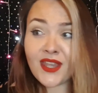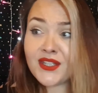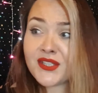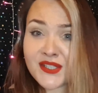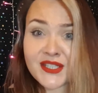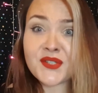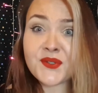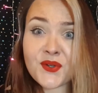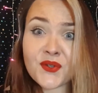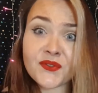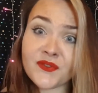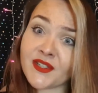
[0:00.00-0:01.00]
considering
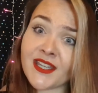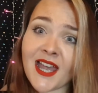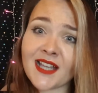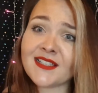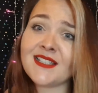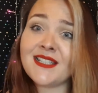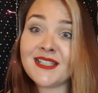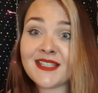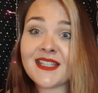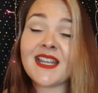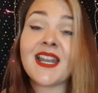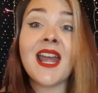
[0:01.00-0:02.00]
all the freak accidents
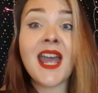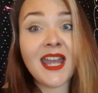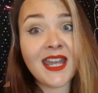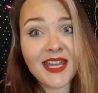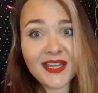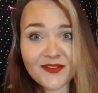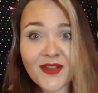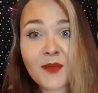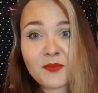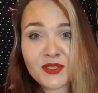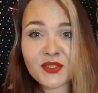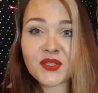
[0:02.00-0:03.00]
that have
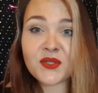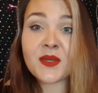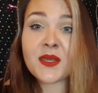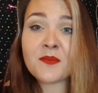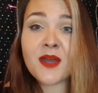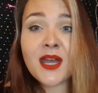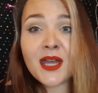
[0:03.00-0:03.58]
happened to him.